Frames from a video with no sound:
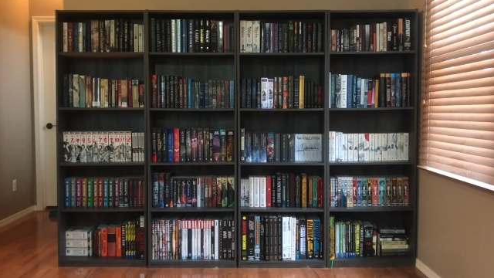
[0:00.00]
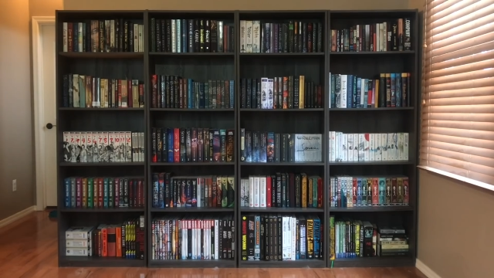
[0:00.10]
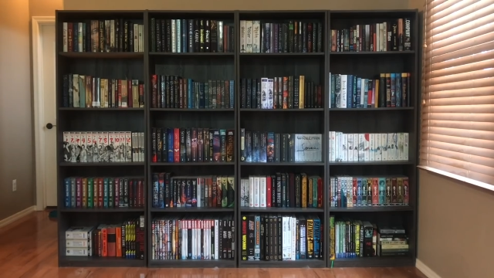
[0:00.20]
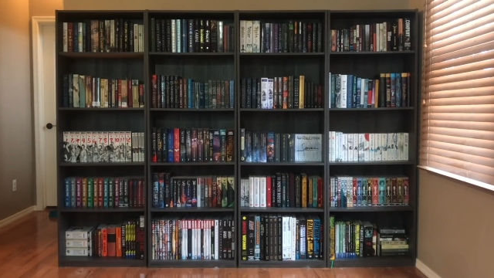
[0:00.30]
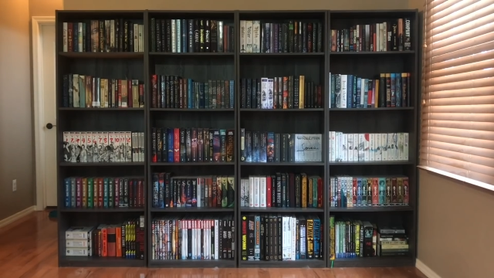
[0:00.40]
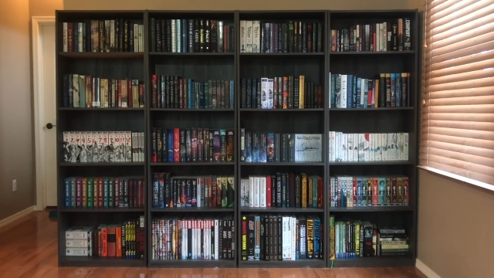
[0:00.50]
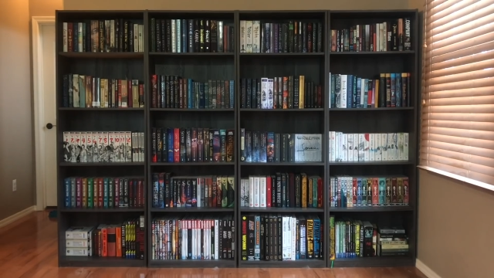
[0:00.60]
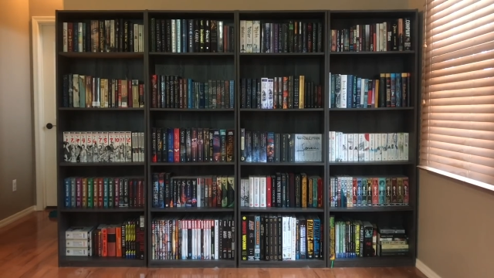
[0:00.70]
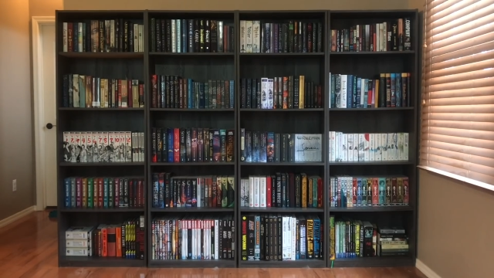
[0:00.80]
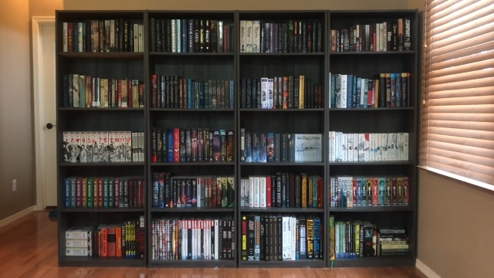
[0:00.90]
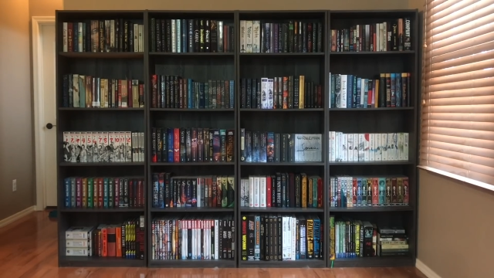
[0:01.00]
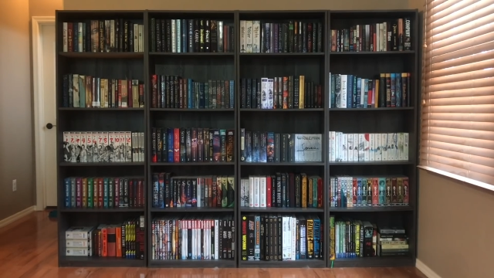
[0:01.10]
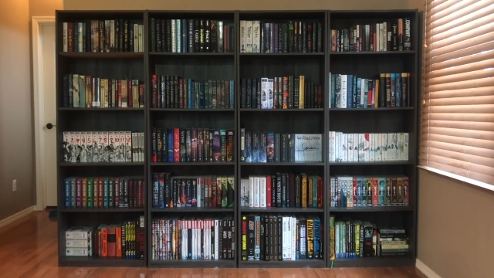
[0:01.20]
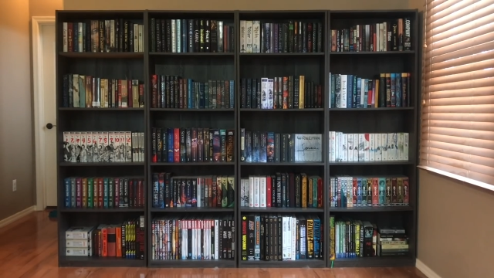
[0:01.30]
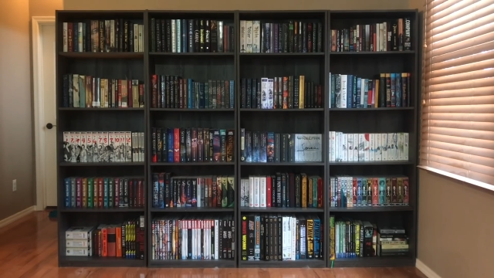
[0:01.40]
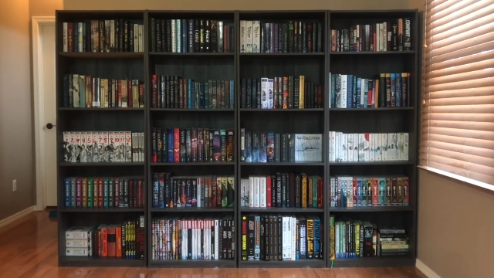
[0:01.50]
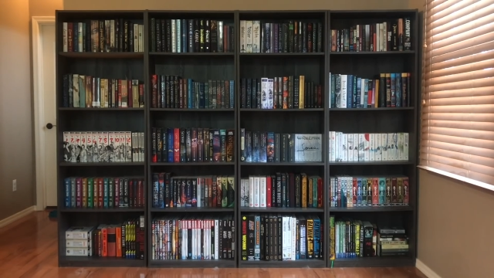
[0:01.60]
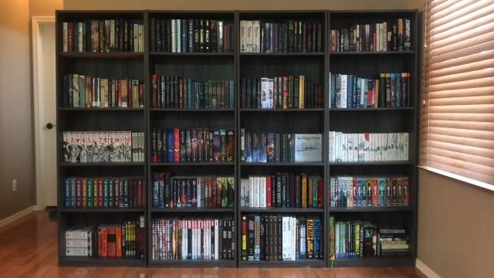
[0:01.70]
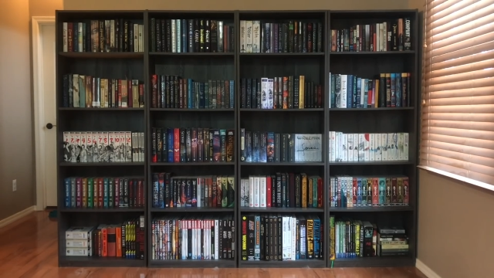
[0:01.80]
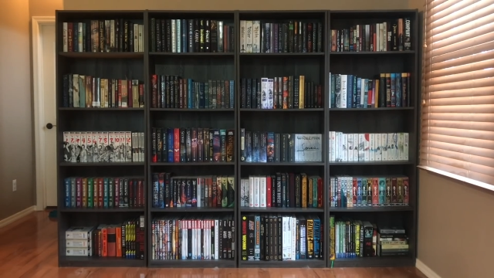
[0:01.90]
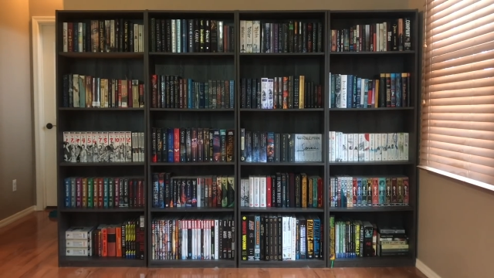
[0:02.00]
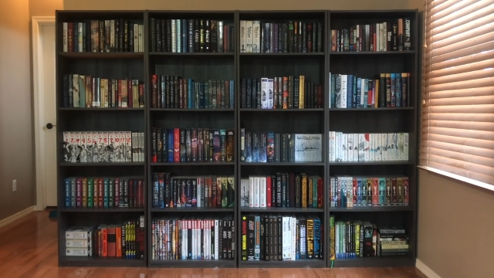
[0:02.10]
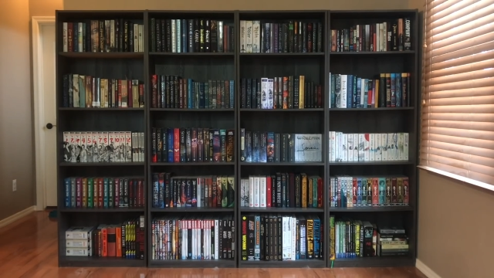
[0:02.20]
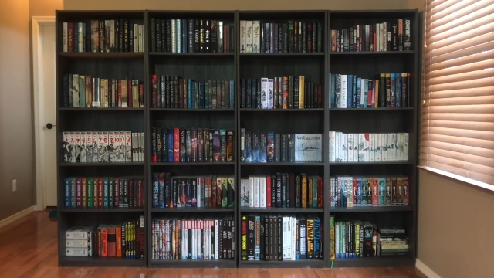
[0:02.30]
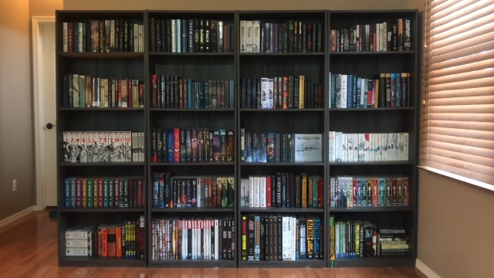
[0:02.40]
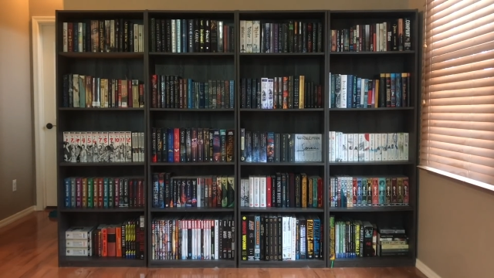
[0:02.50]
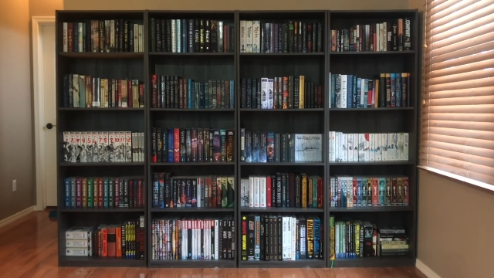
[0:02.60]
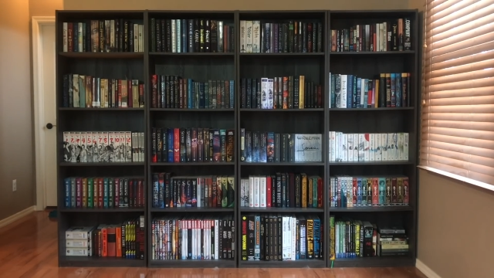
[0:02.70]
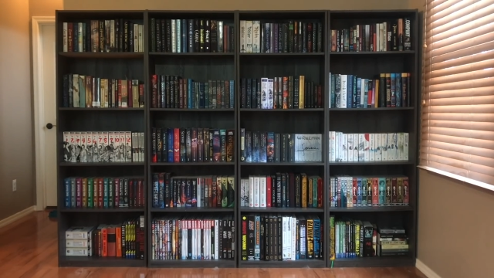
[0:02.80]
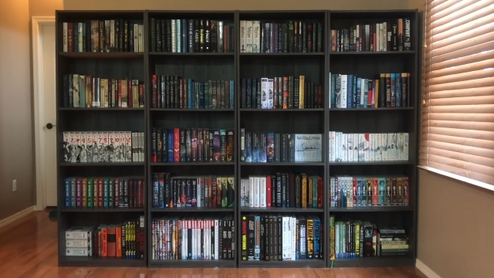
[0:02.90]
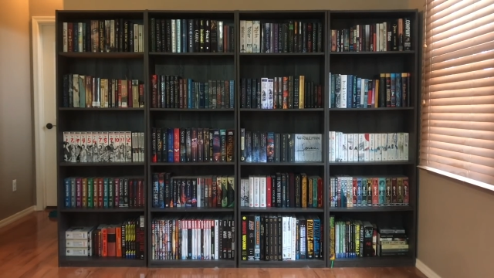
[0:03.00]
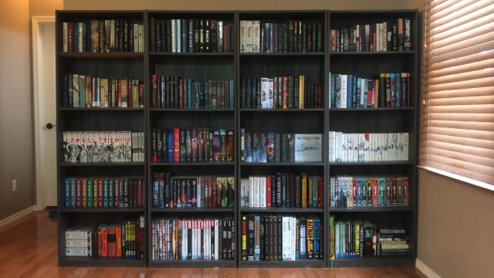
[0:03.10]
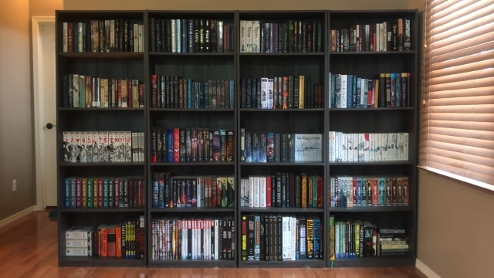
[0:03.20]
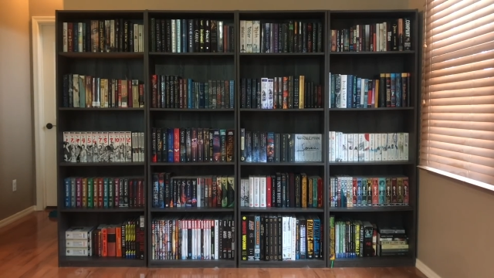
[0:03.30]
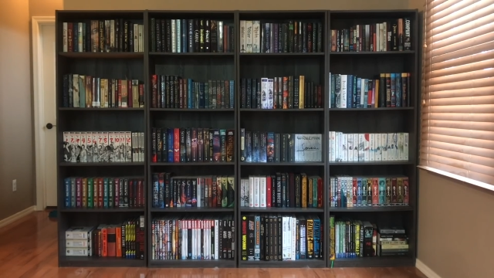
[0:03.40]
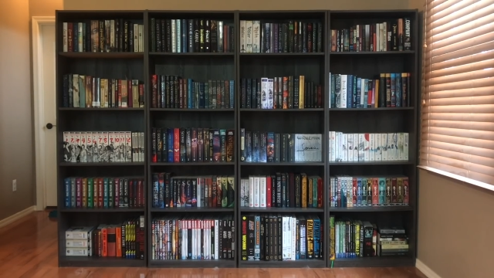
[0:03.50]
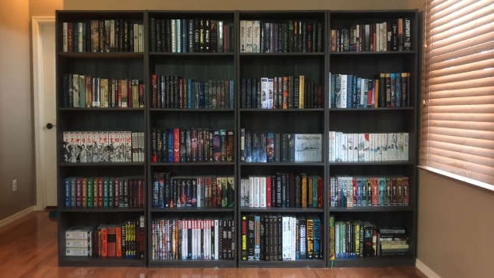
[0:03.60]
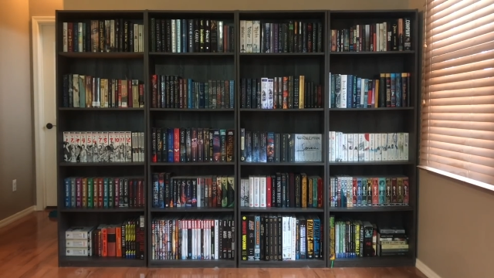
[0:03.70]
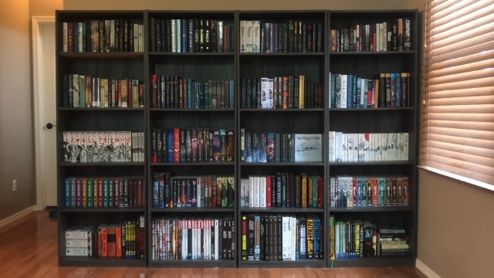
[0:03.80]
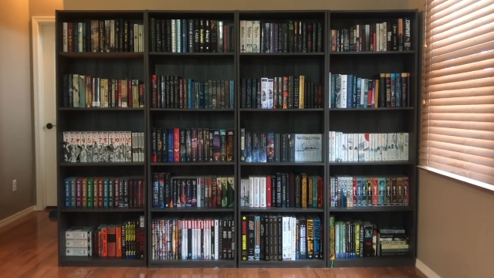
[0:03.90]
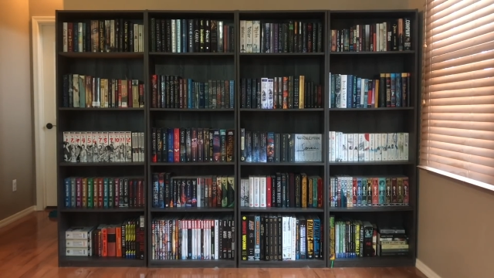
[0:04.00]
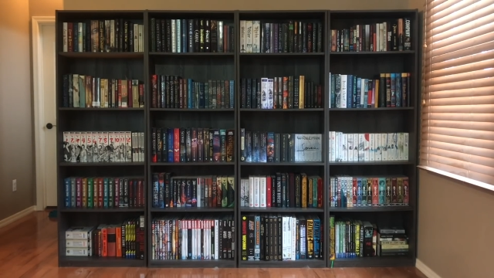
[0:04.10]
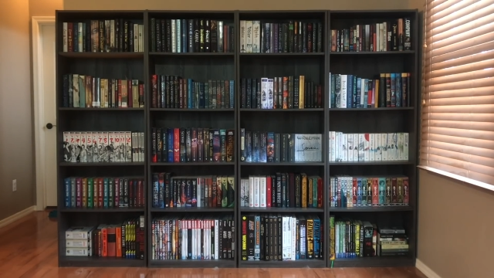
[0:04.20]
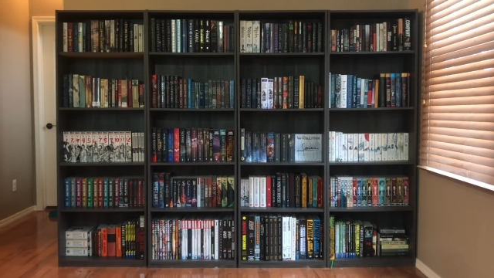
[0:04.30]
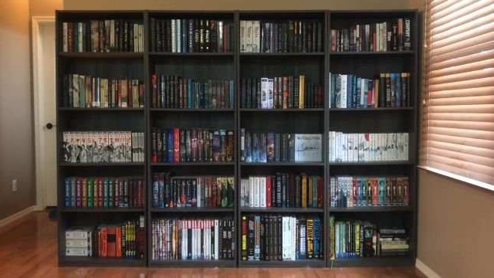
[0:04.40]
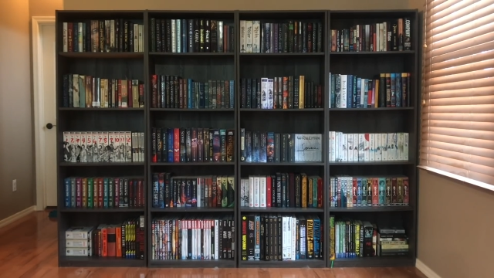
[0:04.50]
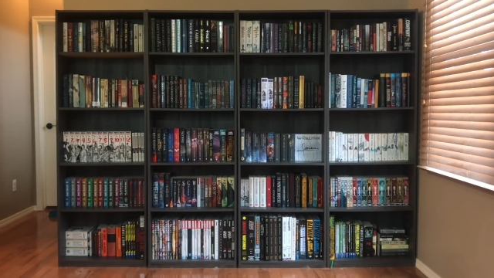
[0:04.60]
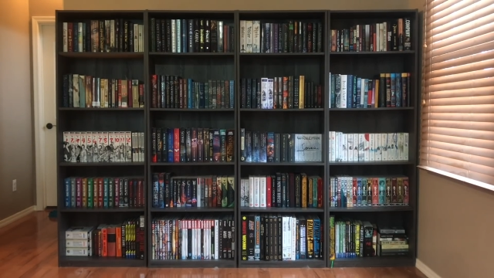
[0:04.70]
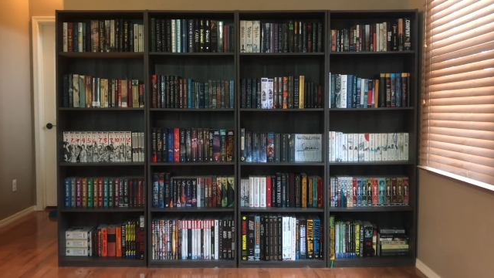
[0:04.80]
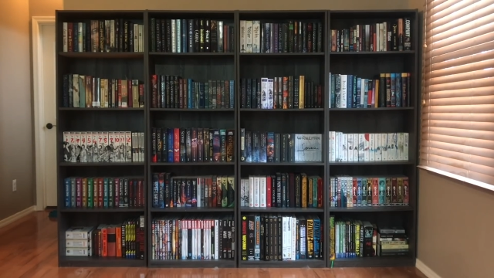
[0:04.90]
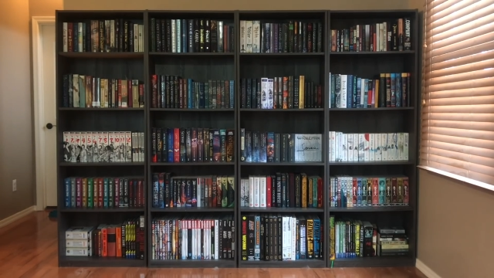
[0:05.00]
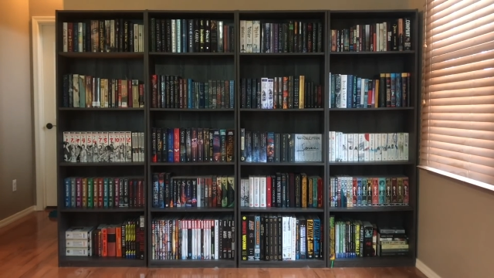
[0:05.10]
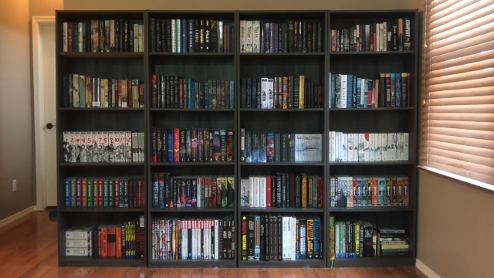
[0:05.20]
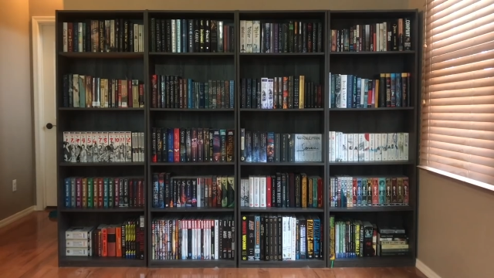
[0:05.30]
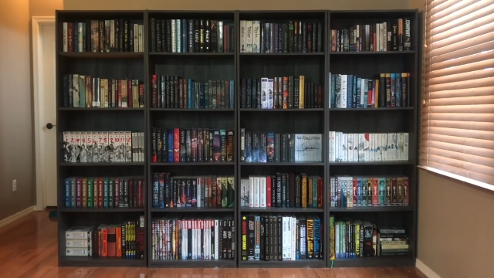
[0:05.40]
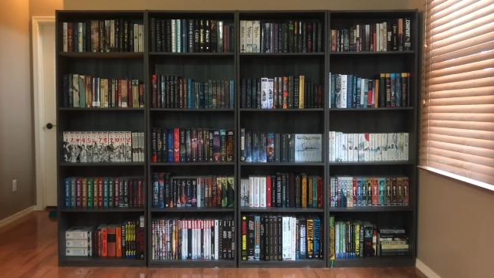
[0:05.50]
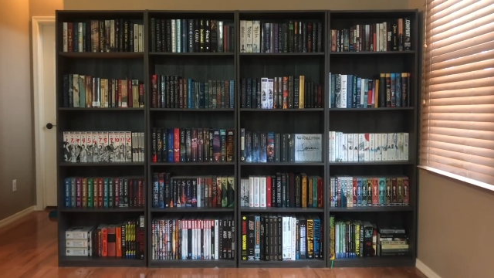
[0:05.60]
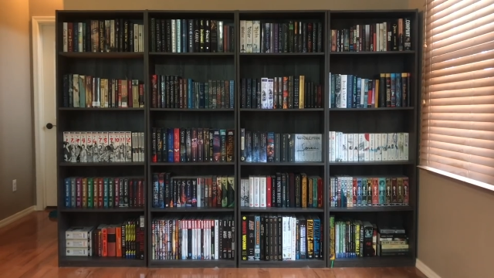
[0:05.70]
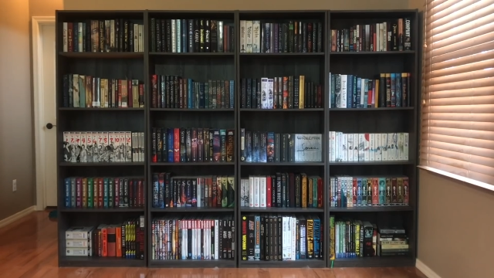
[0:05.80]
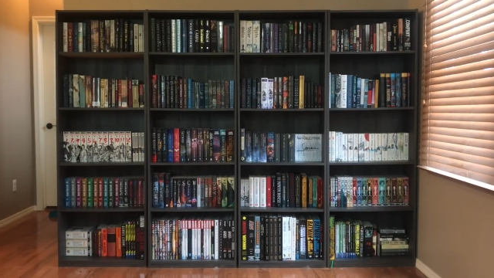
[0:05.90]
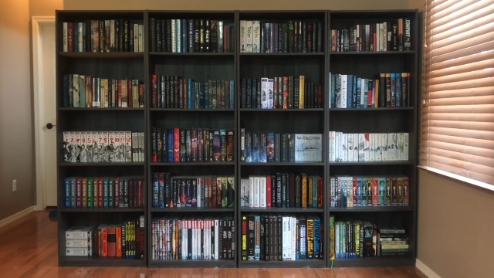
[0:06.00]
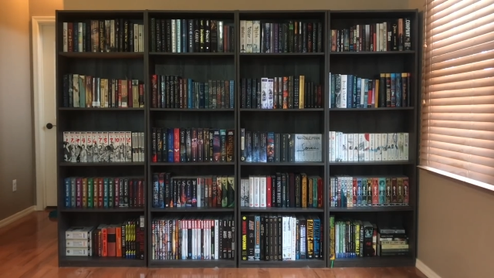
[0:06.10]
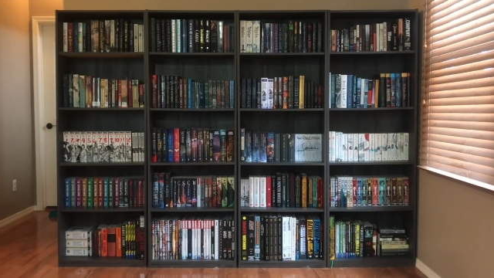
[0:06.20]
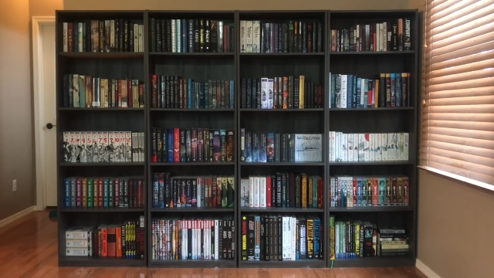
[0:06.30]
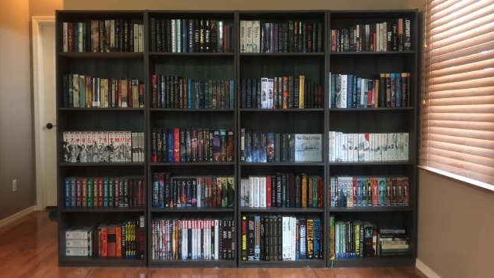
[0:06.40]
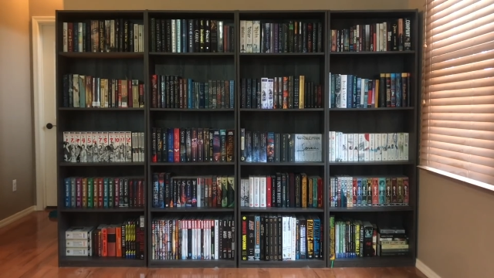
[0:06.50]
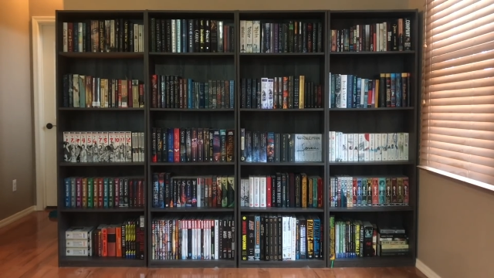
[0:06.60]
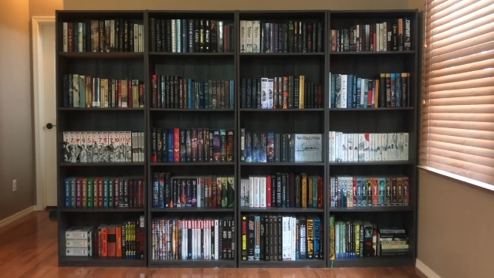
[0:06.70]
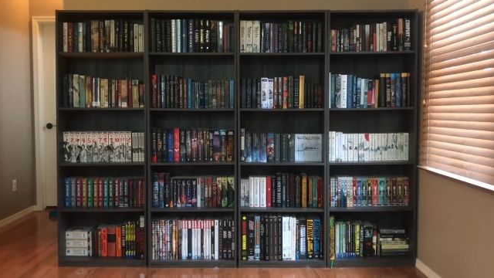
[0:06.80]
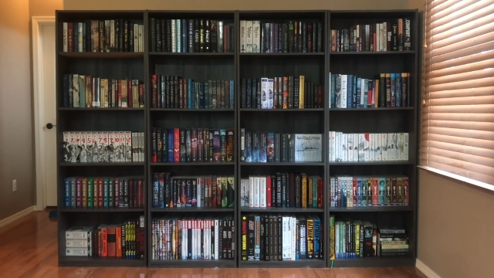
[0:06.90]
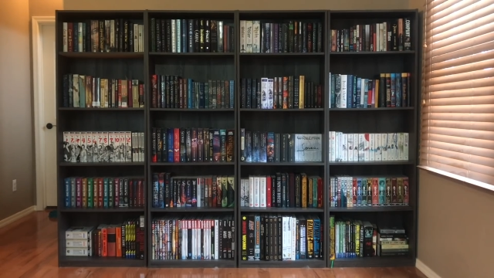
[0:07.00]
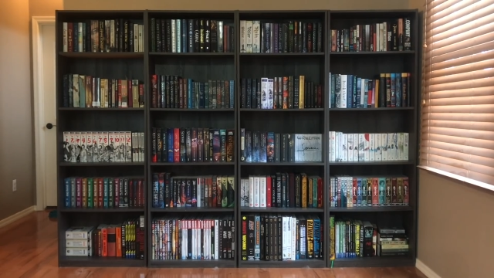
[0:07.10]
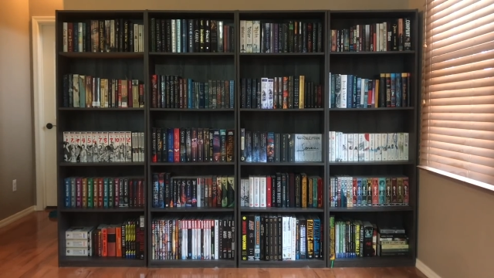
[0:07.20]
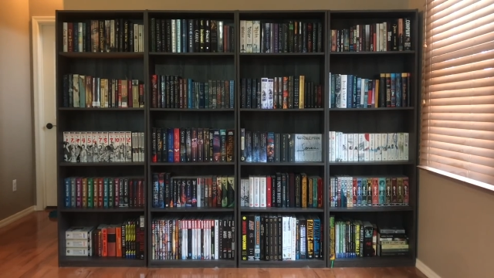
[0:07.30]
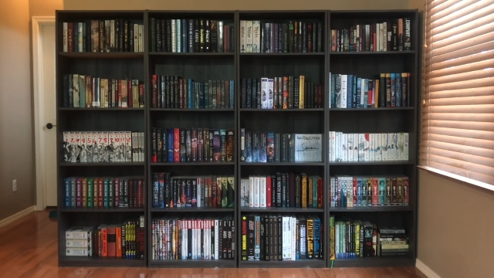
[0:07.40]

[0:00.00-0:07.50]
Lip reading: [unreadable: no face in view]